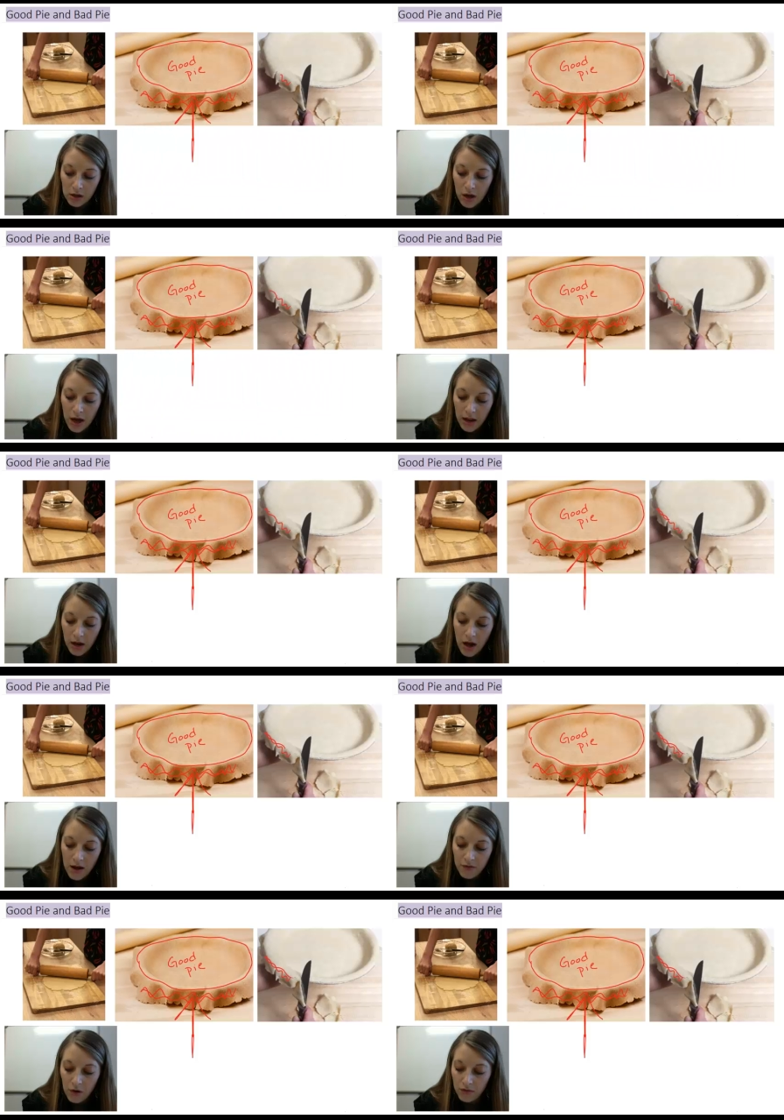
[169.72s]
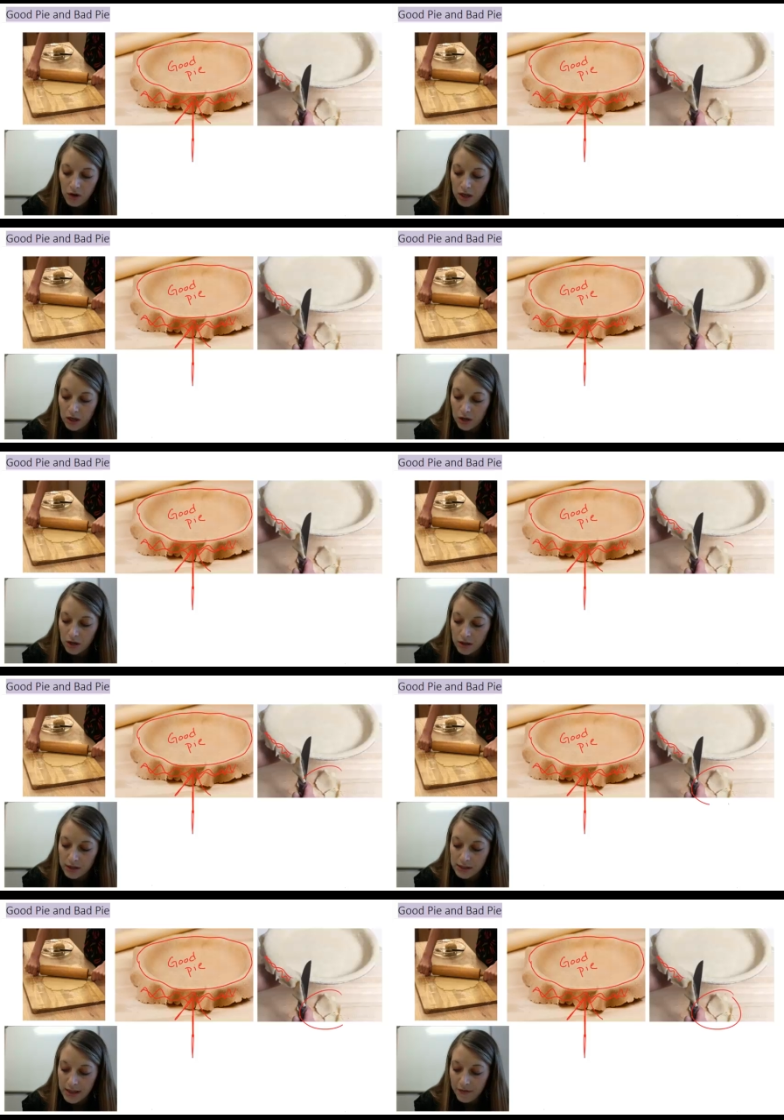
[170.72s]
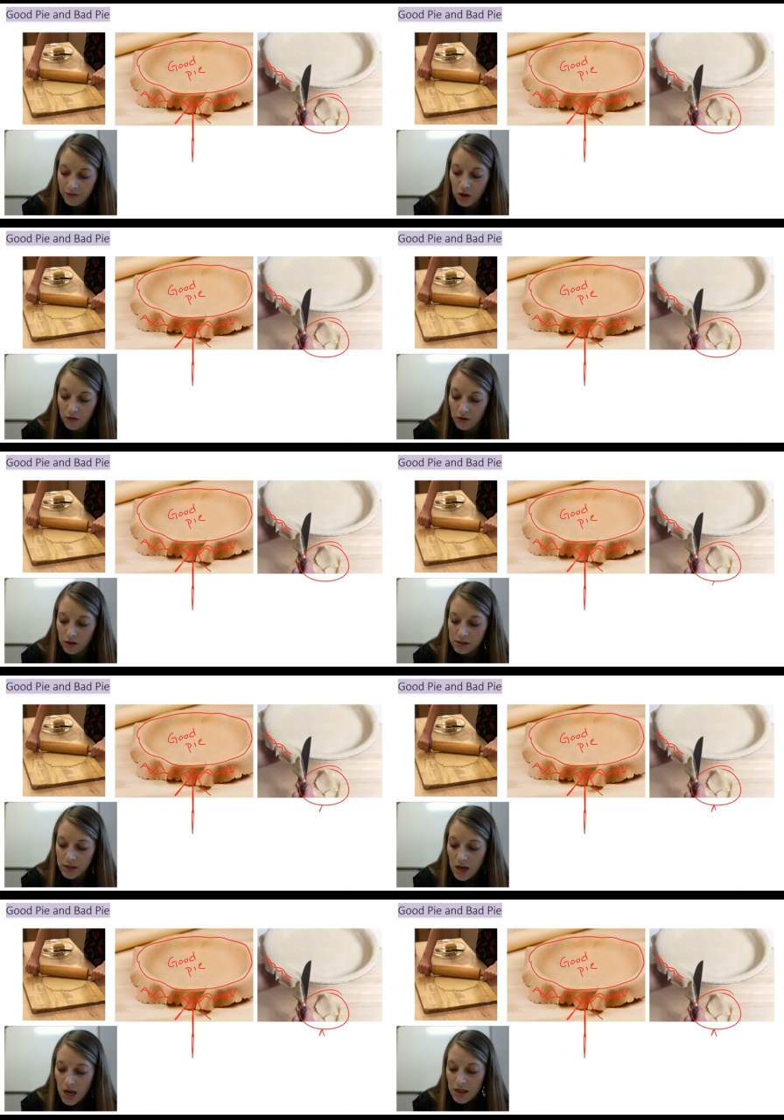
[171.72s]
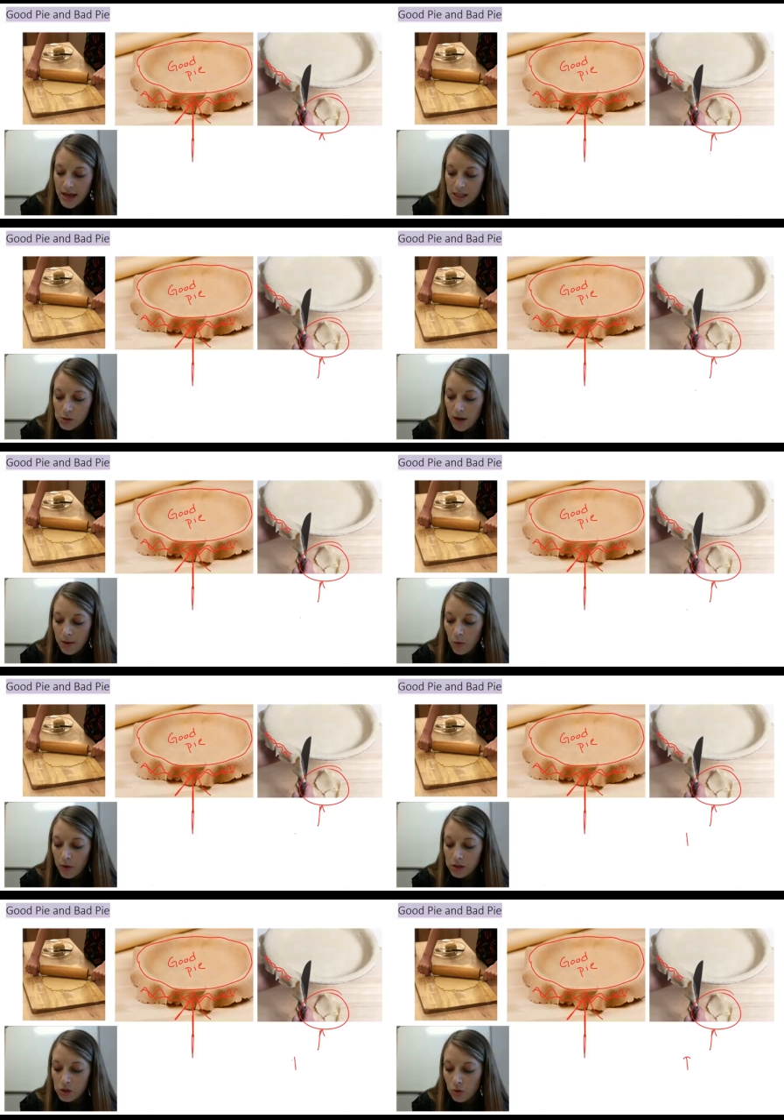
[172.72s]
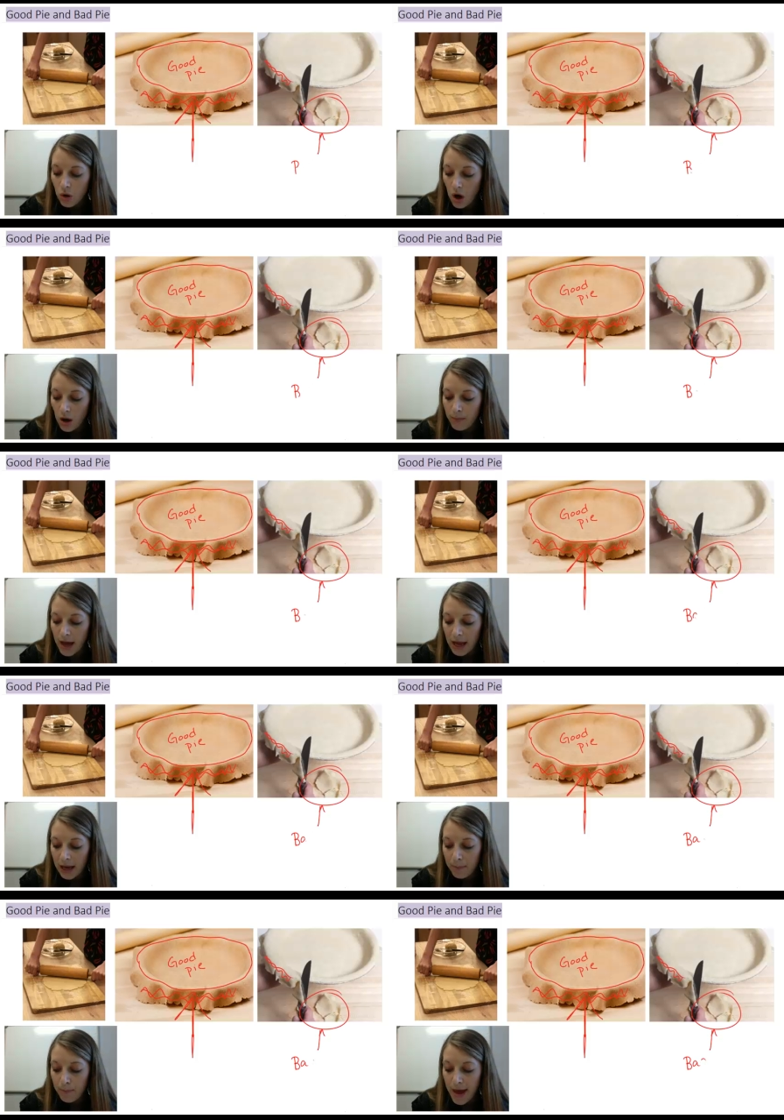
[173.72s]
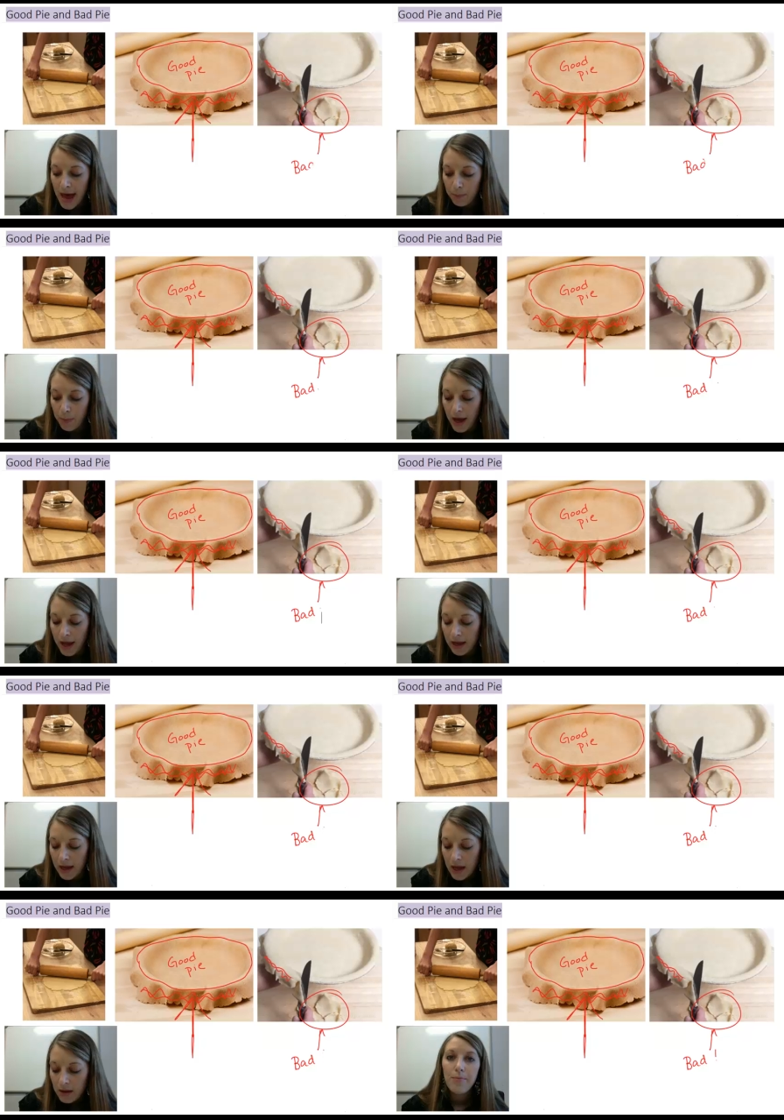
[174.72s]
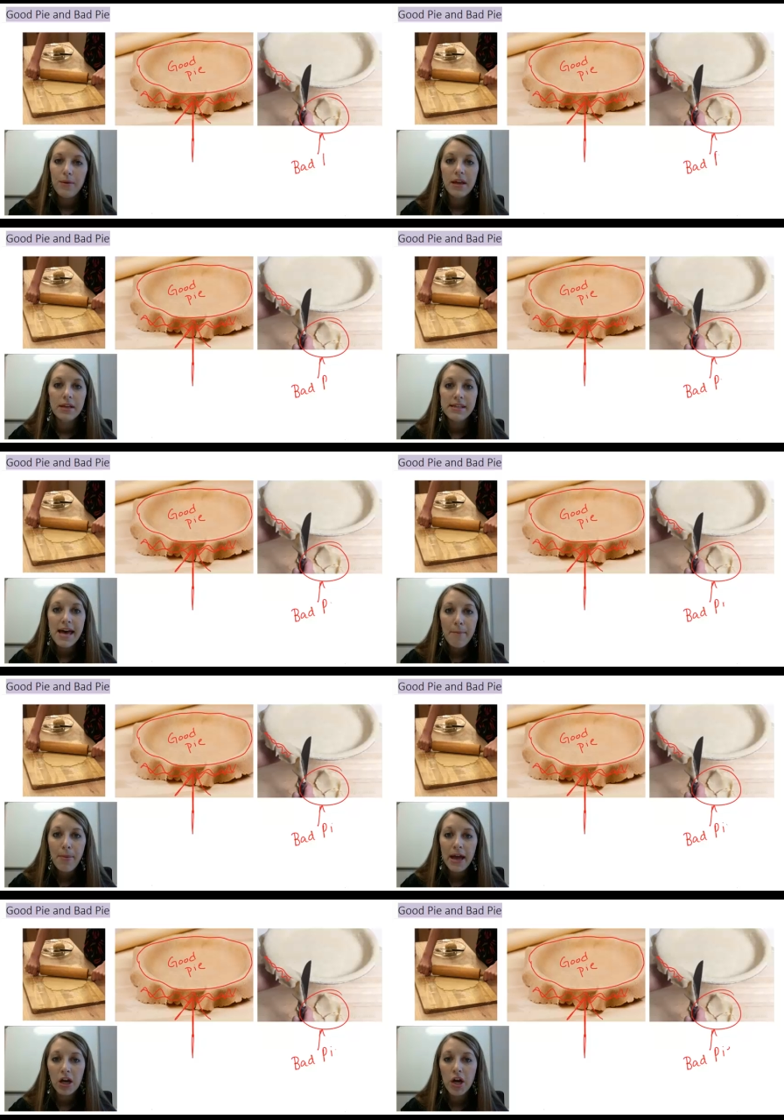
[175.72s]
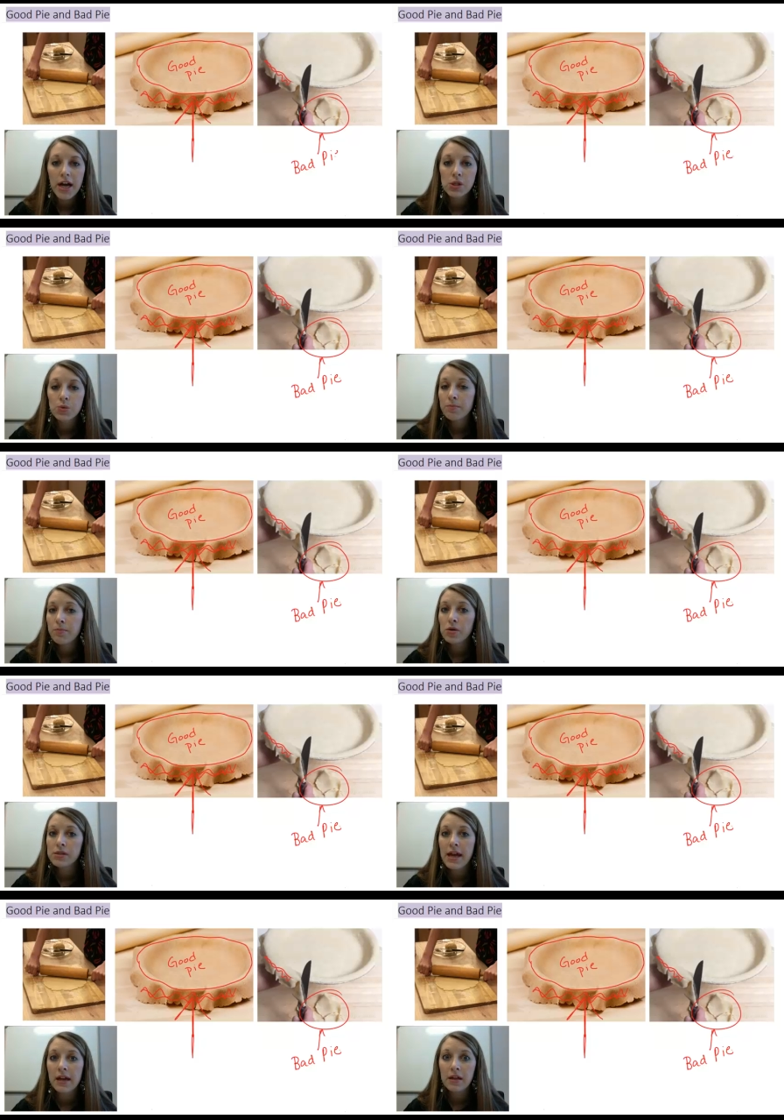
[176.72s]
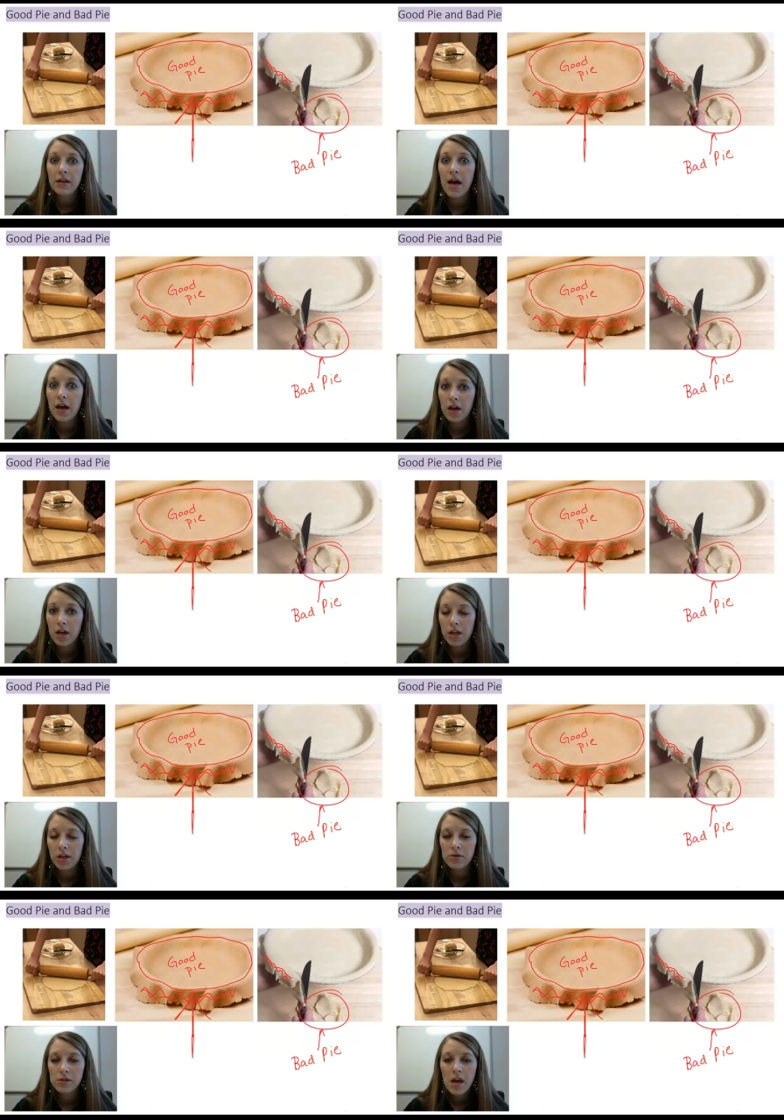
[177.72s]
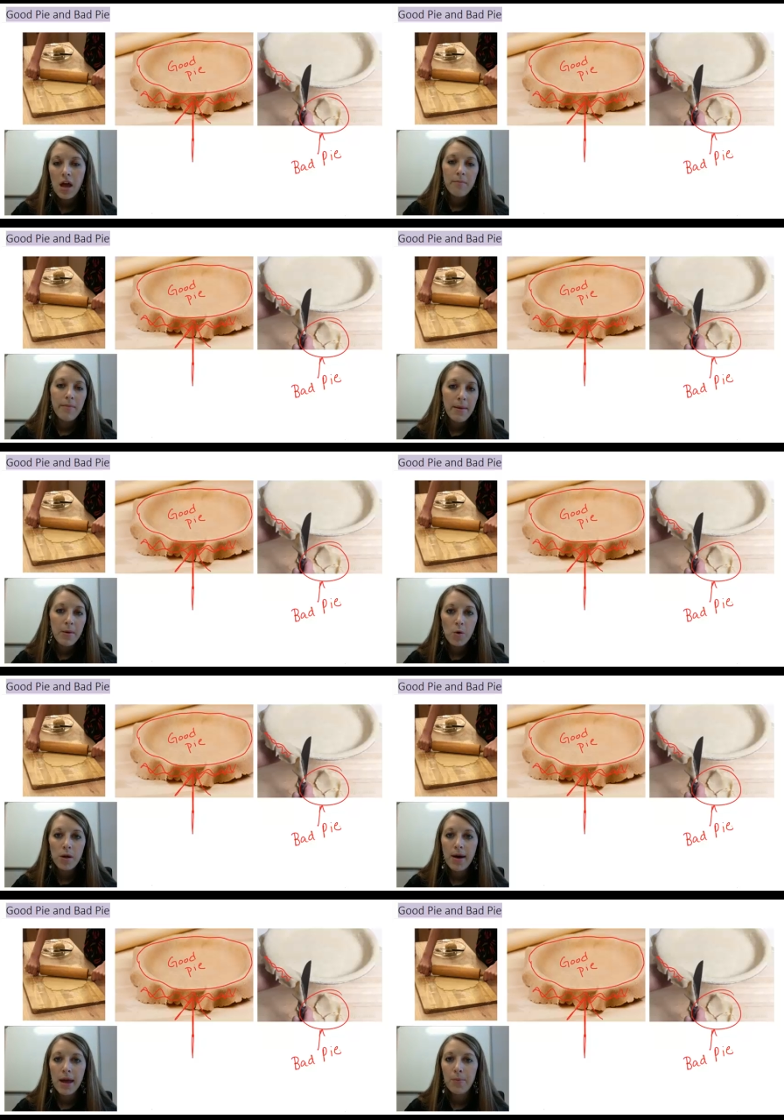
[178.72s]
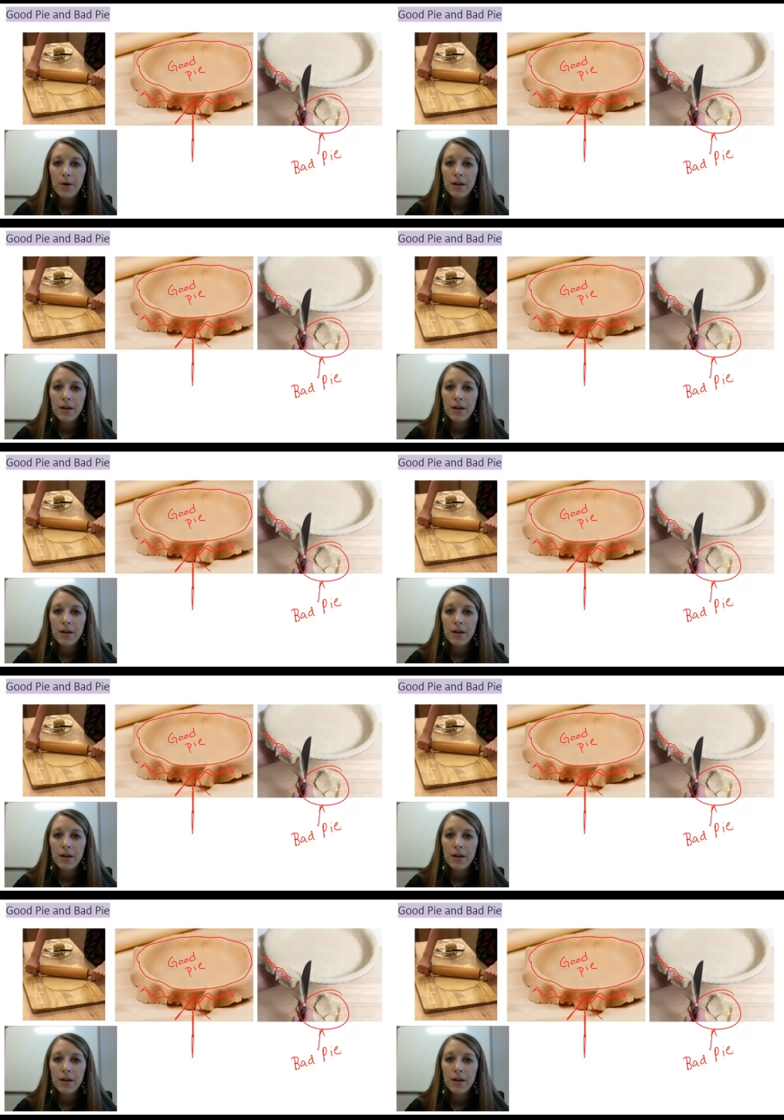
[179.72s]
that they're cutting off over here, this leftovers, that's what I'm going to call my bad pie because that pie crust we're most likely not going to use. Maybe we might